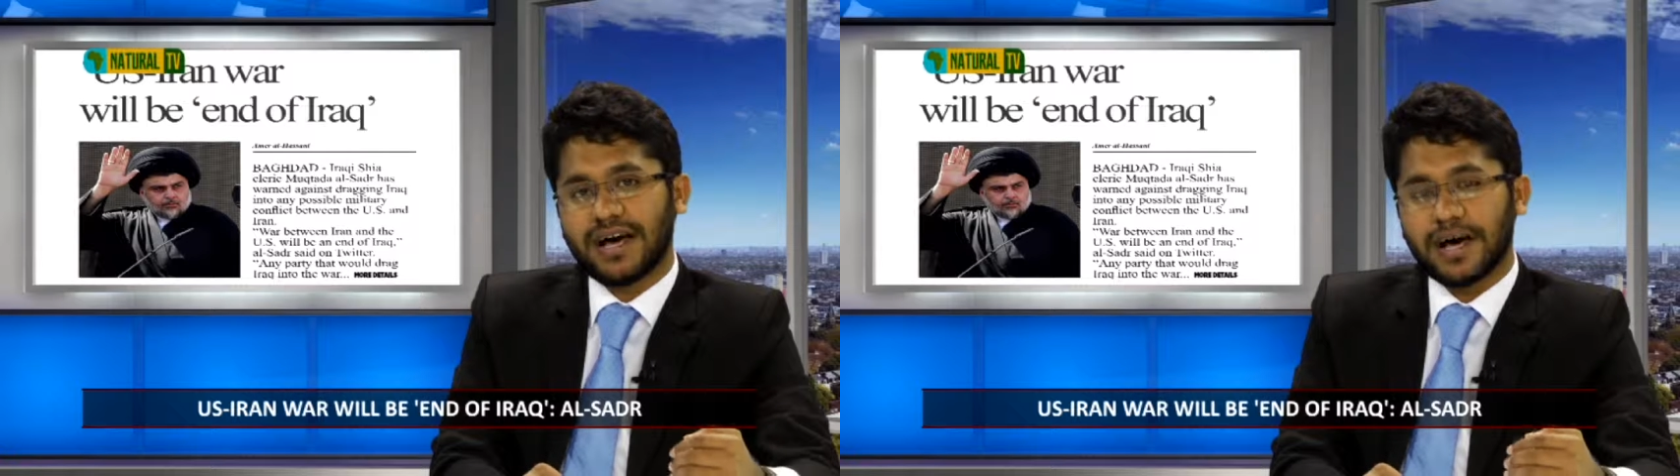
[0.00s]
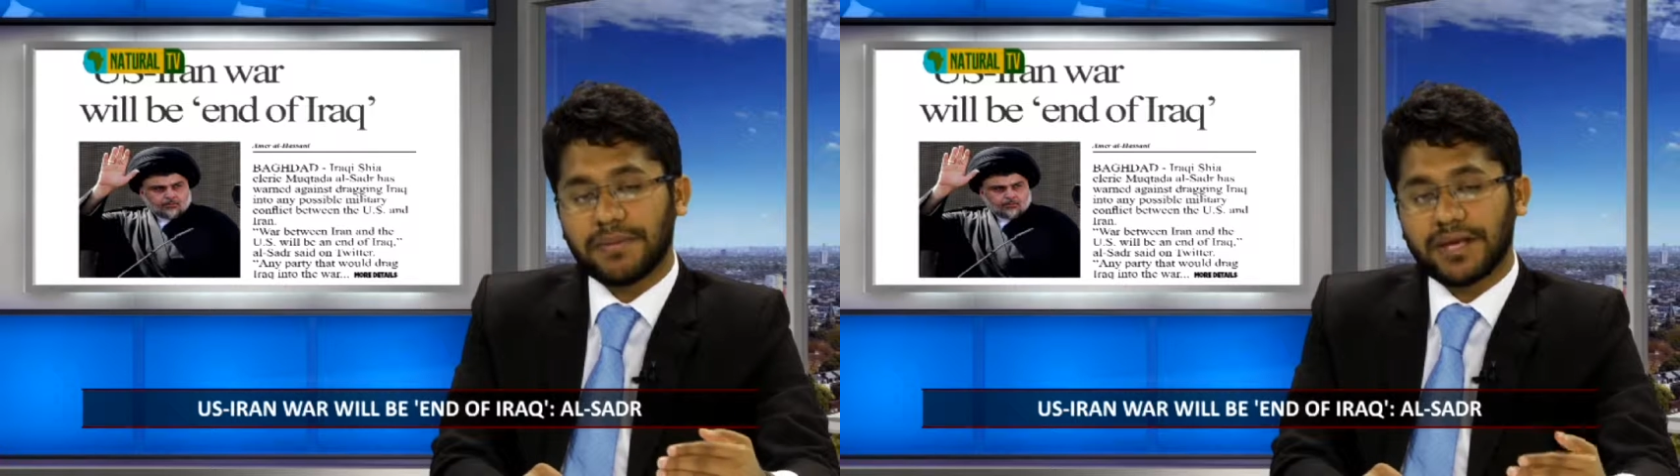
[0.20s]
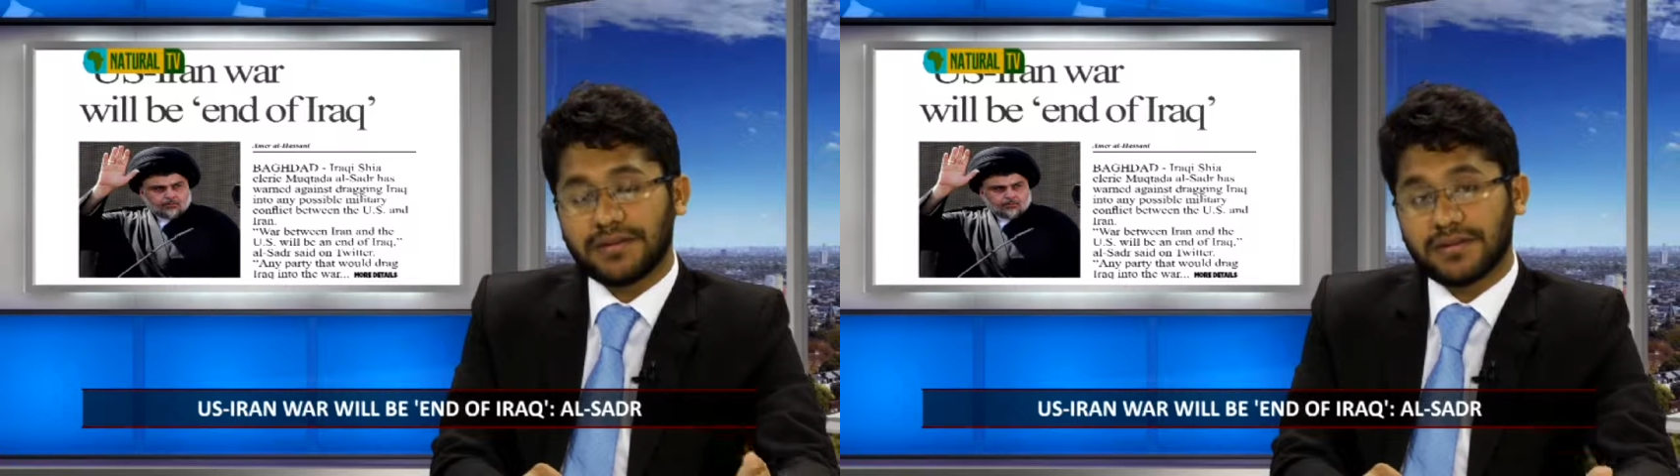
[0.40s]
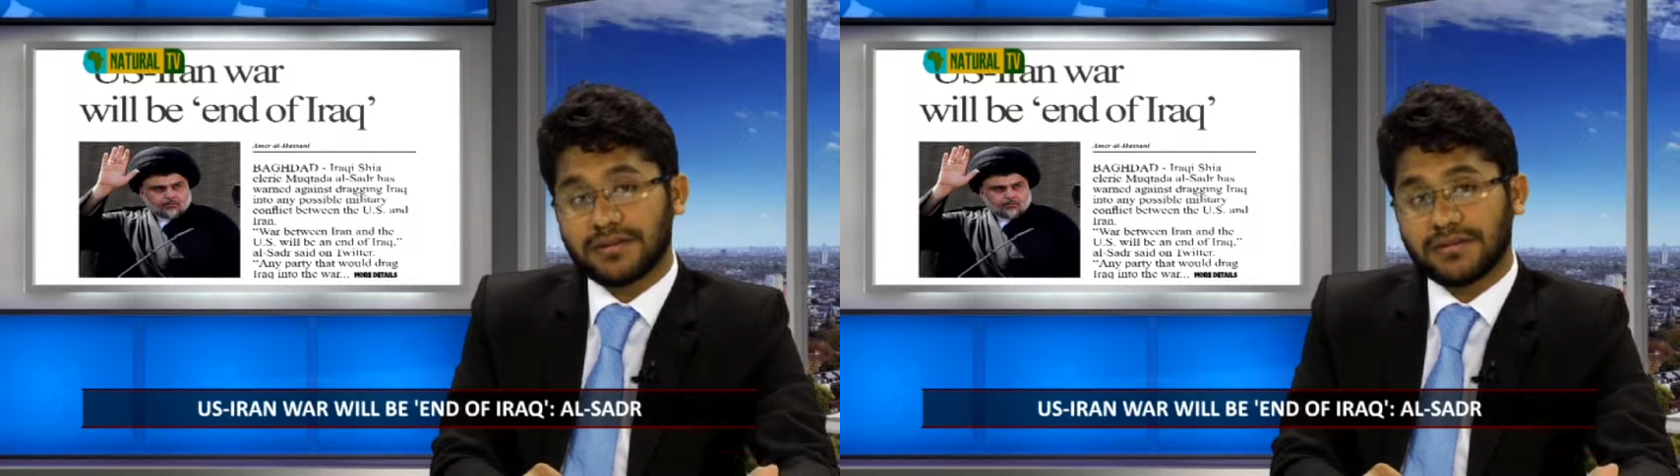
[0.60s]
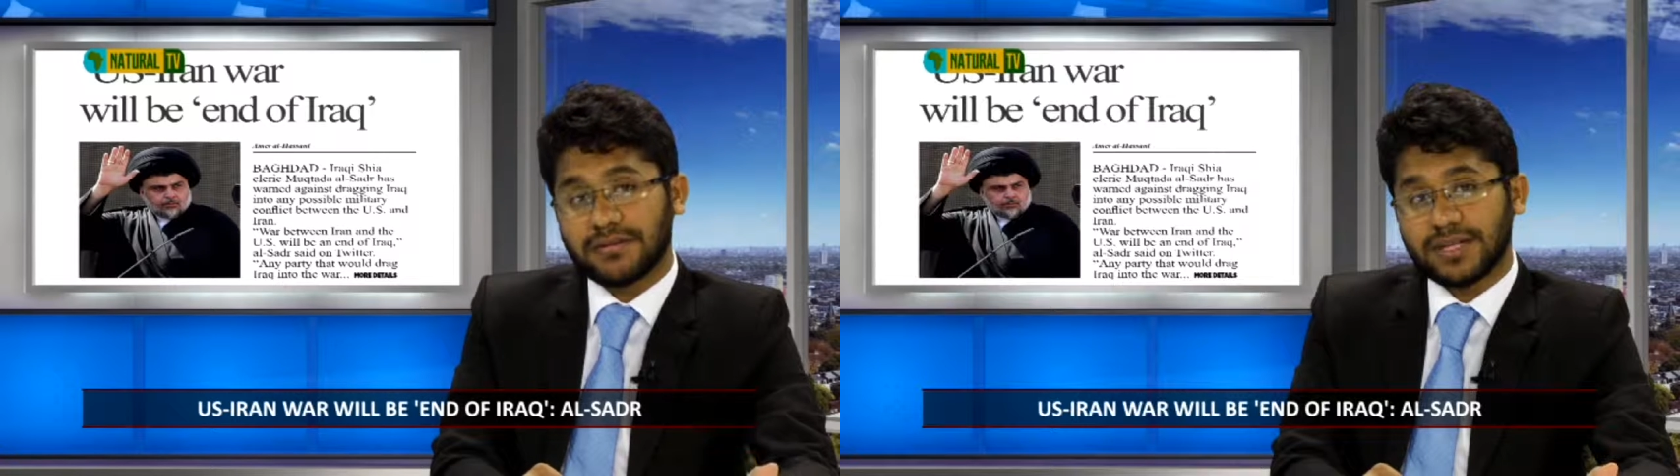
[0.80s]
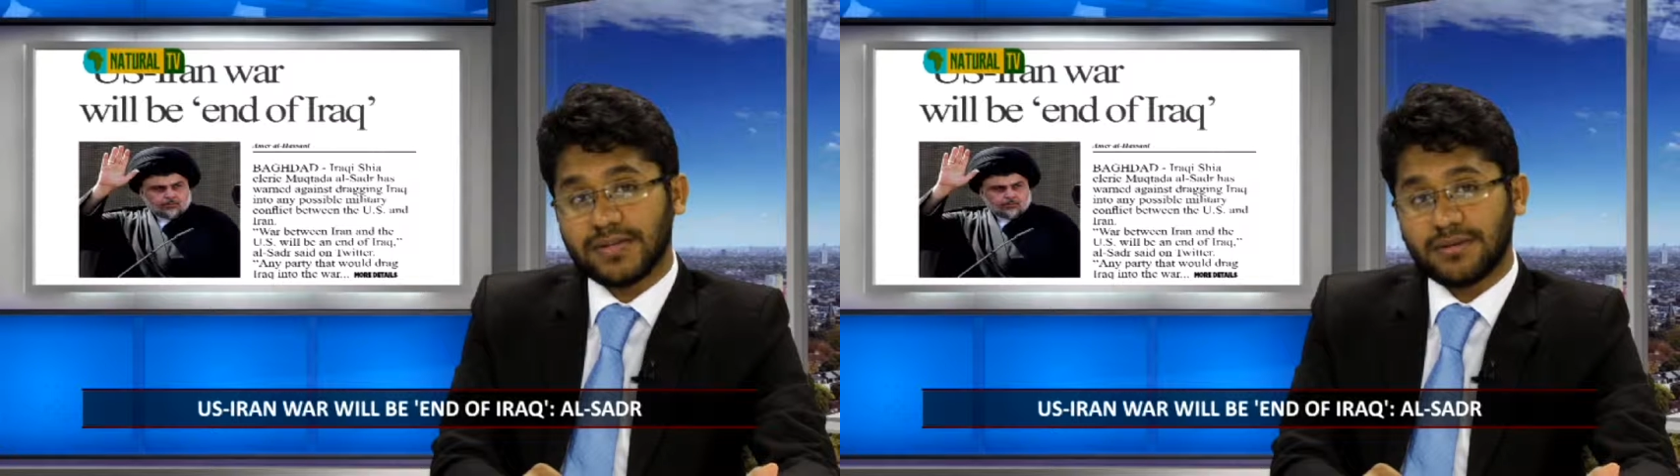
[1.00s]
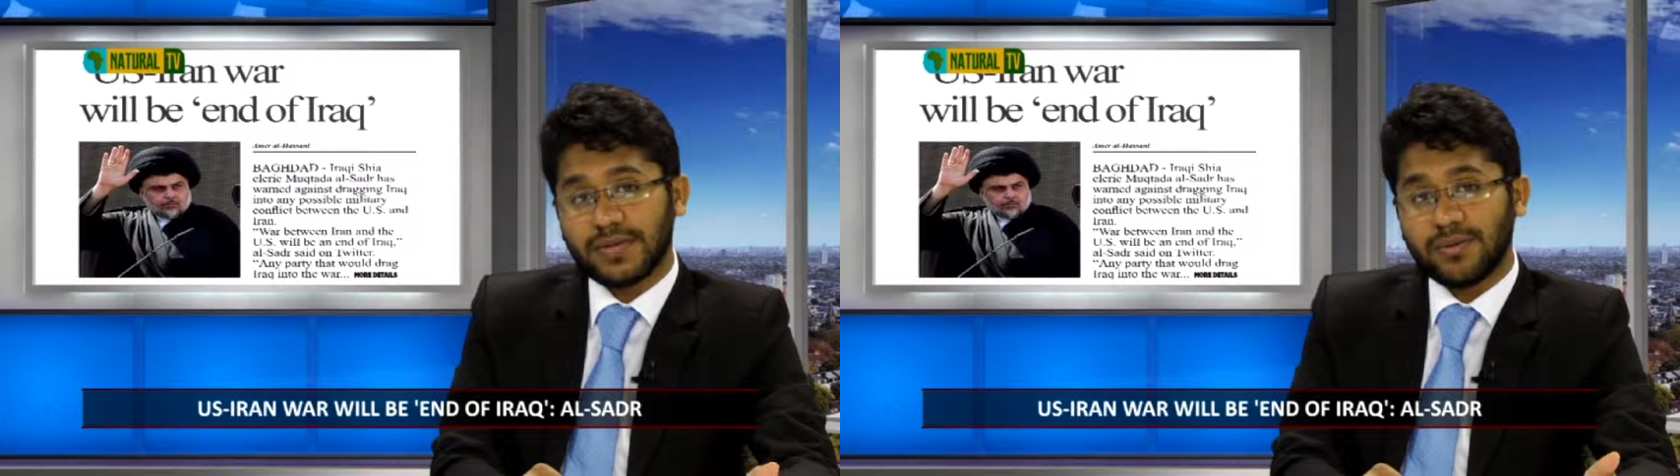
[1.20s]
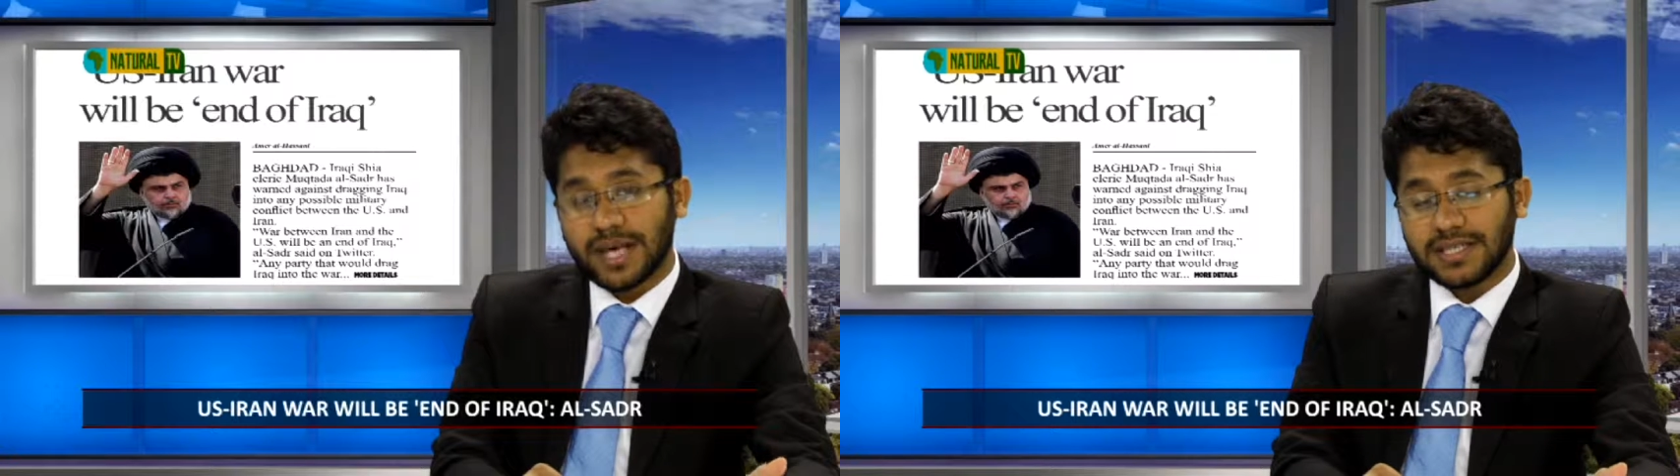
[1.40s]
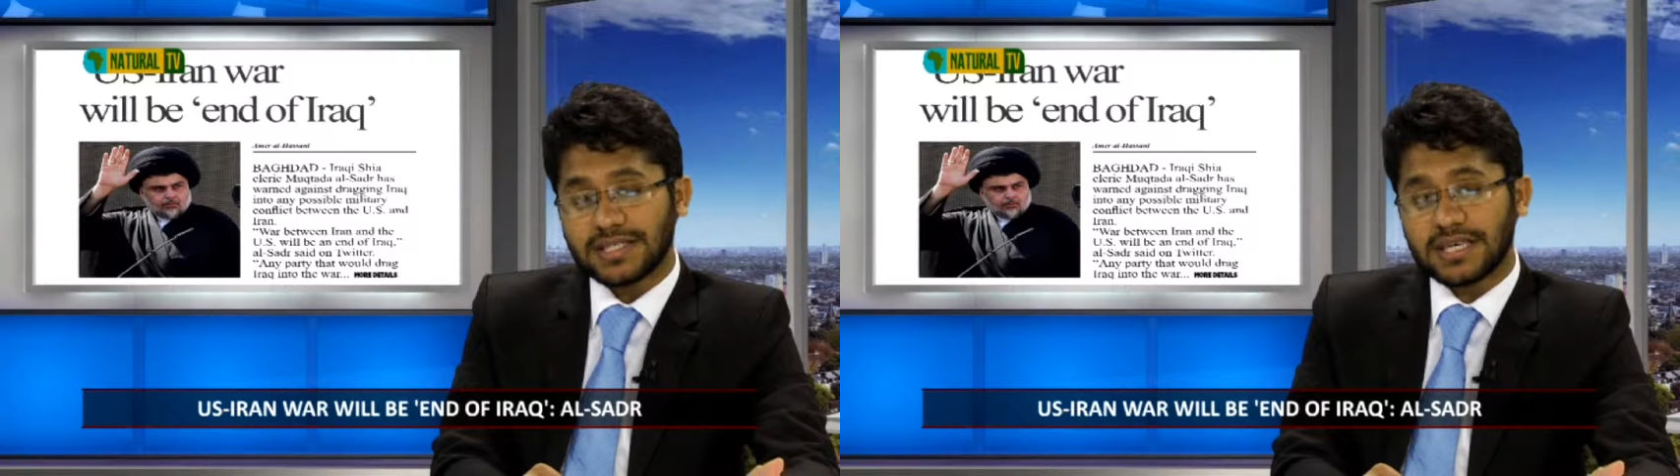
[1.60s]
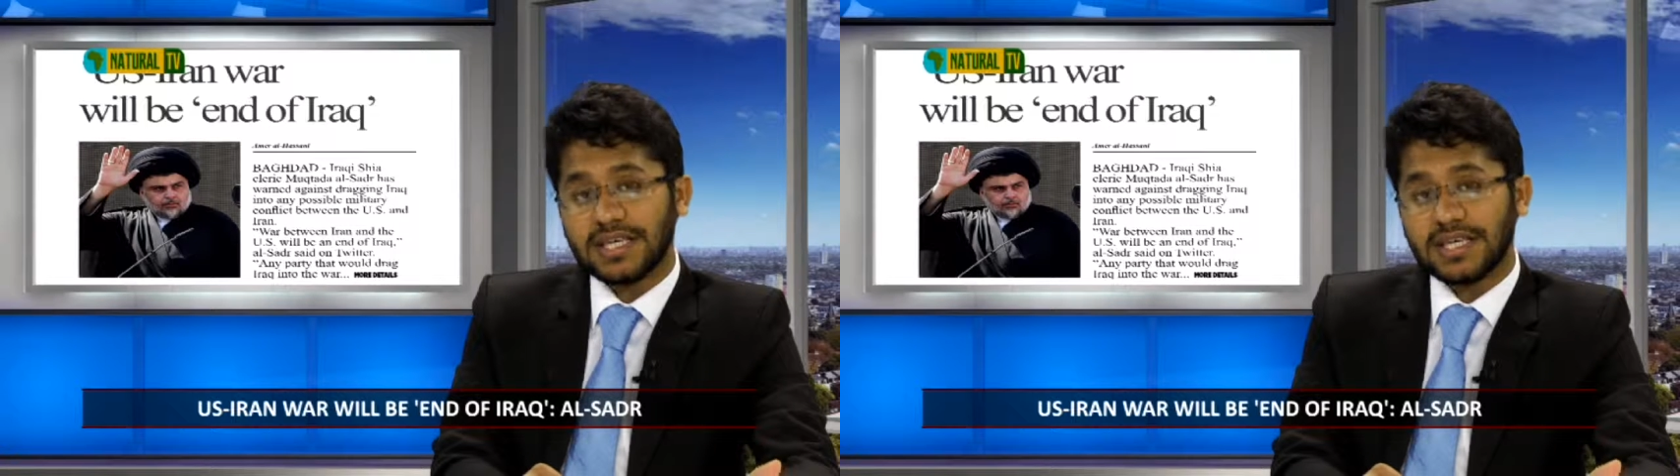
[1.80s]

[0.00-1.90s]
USA,